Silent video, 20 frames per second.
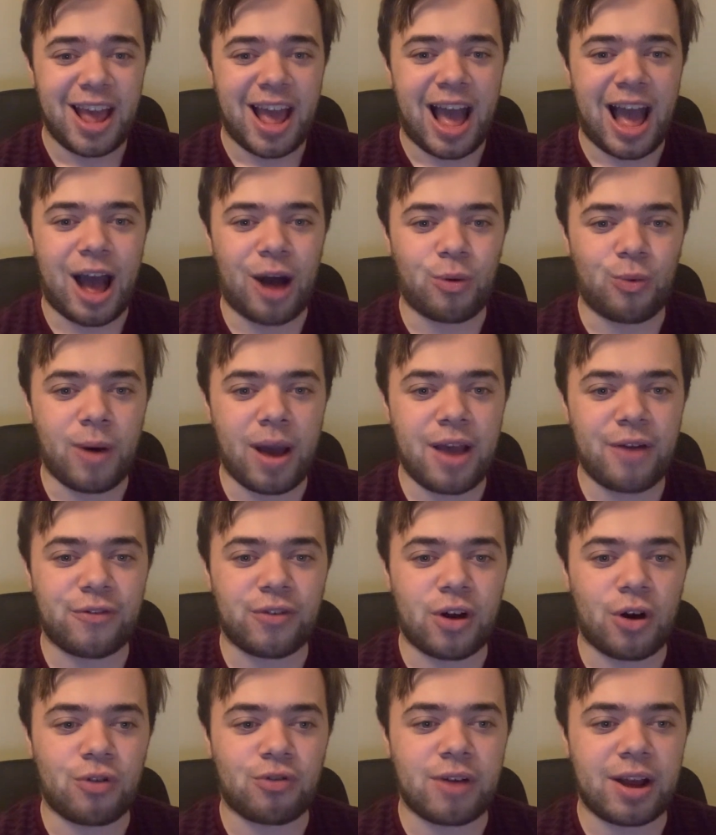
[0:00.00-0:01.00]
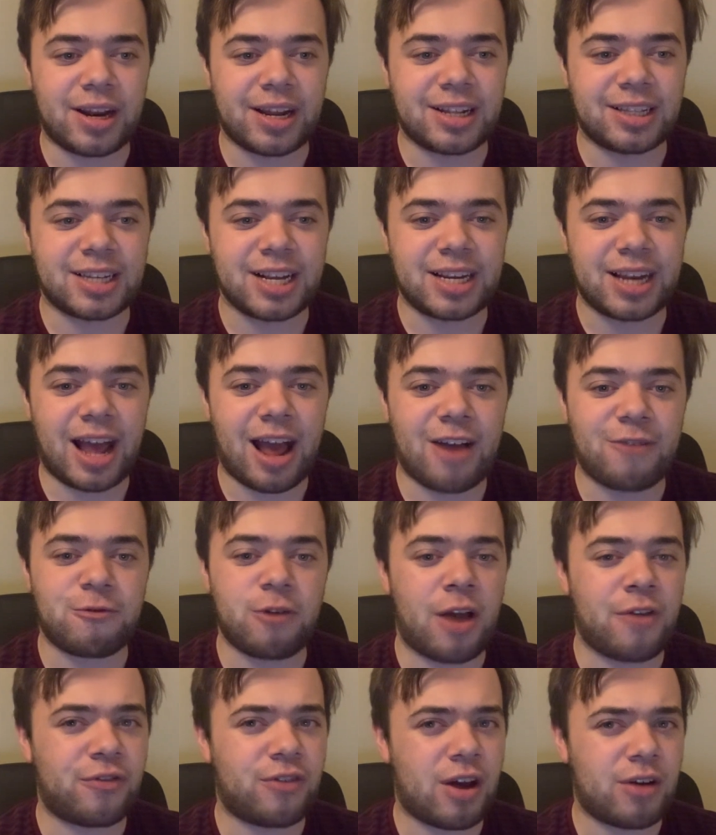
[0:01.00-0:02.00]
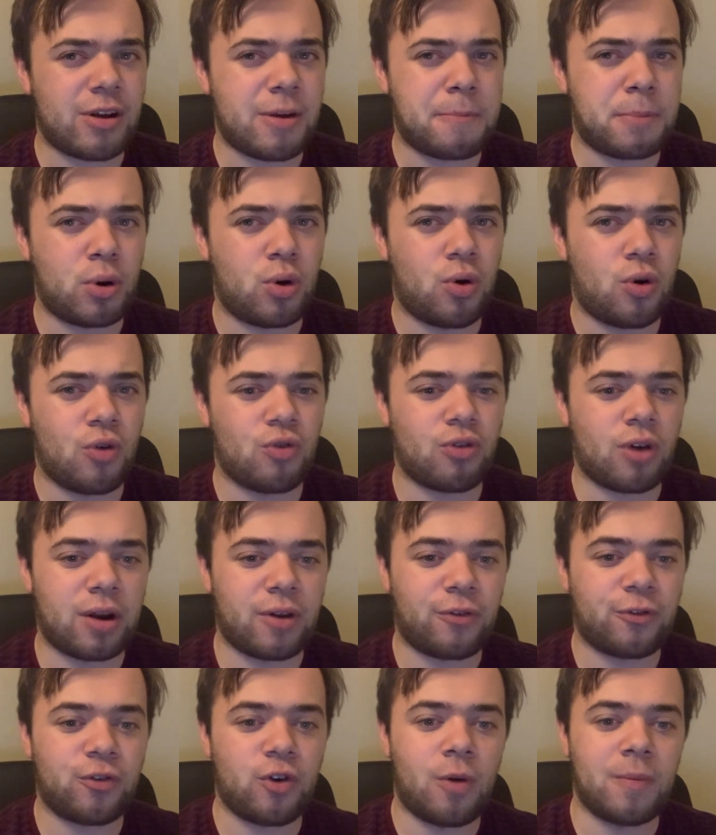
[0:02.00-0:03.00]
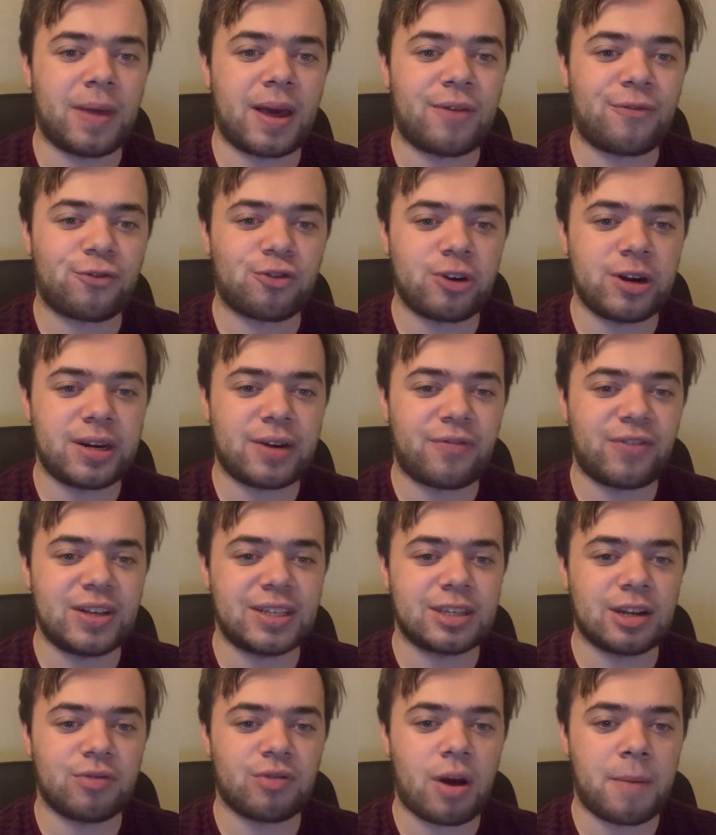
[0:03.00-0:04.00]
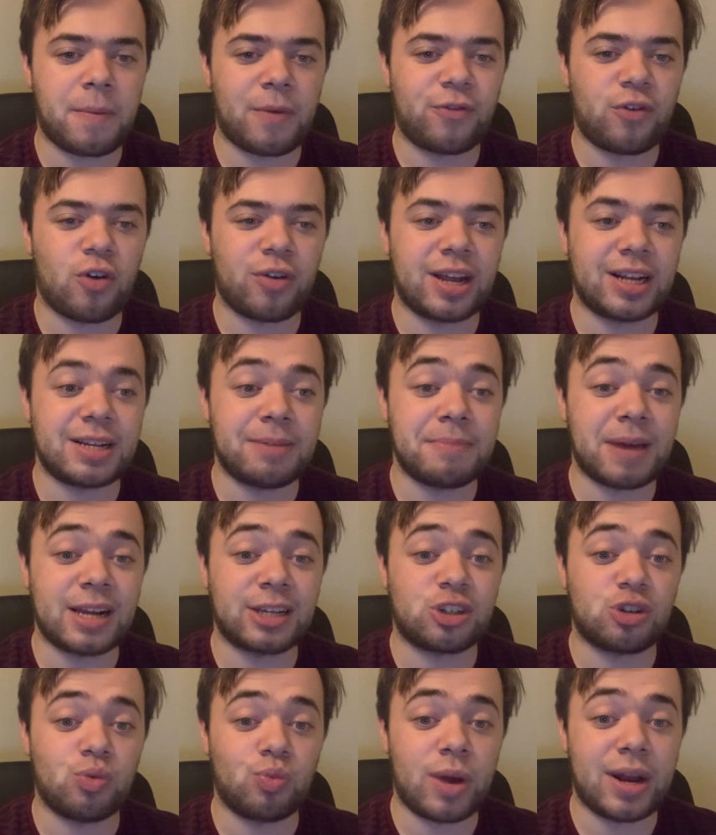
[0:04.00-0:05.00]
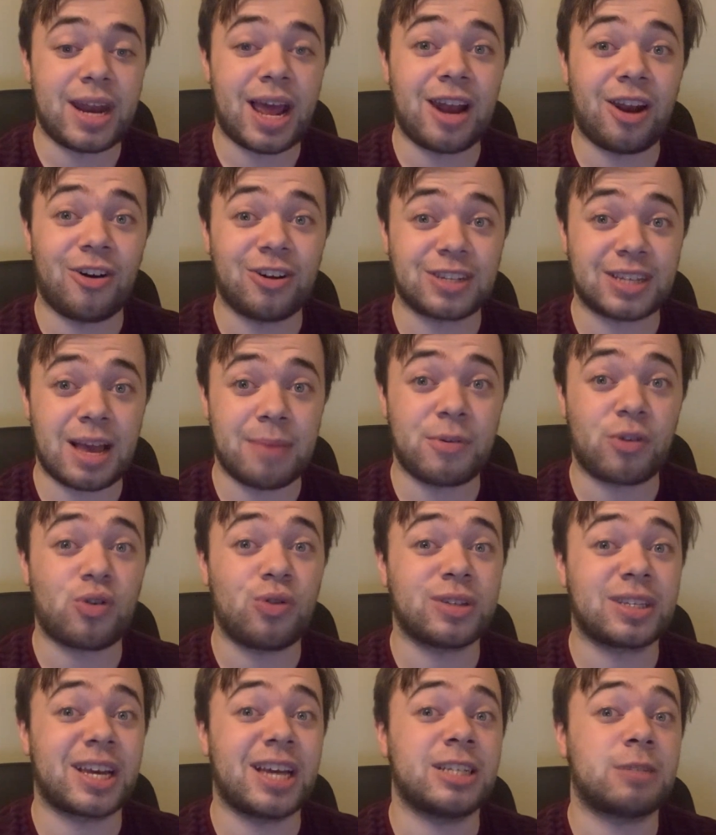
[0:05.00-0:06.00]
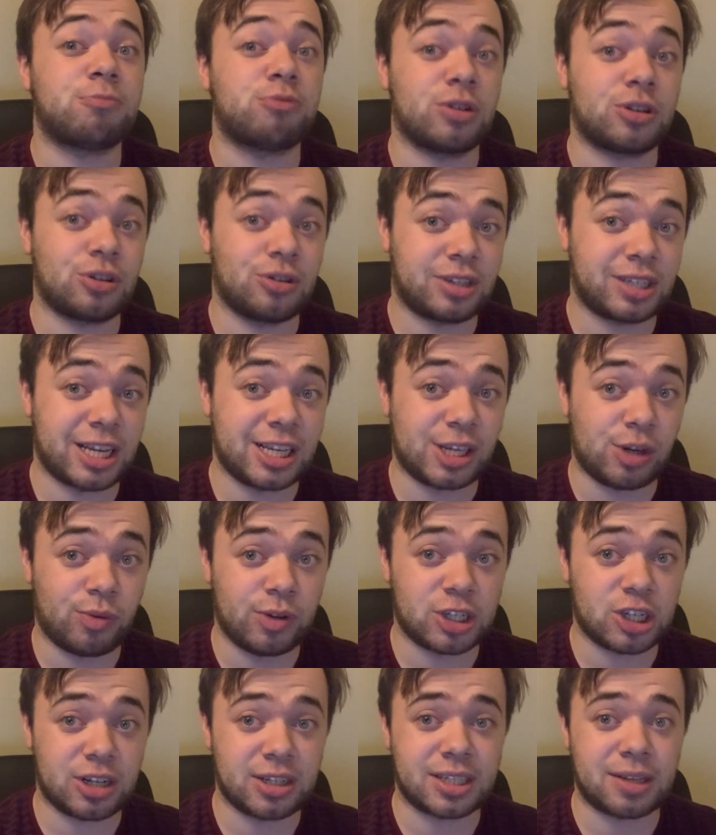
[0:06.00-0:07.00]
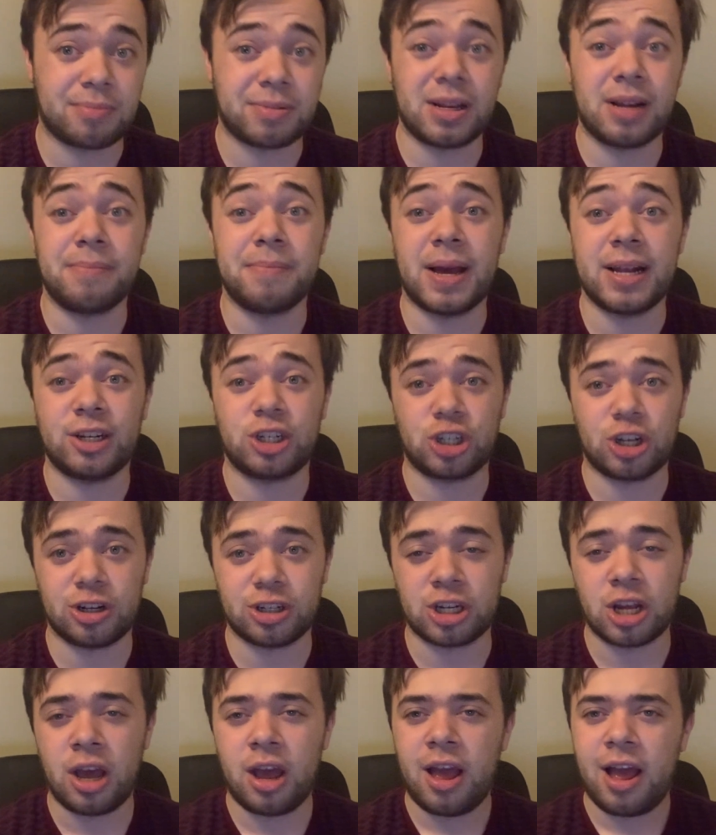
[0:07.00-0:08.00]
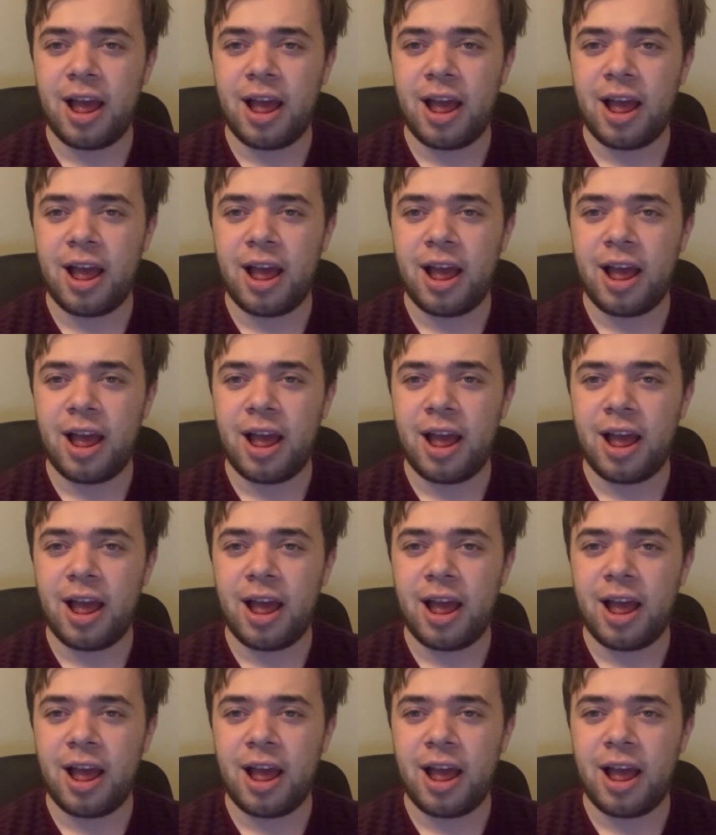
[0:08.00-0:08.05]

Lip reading: However, Reading did have a very poor run of form. They had 3 defeats in a row before they did manage to win their last game, of course, against Bristol City, which I subtly mentioned.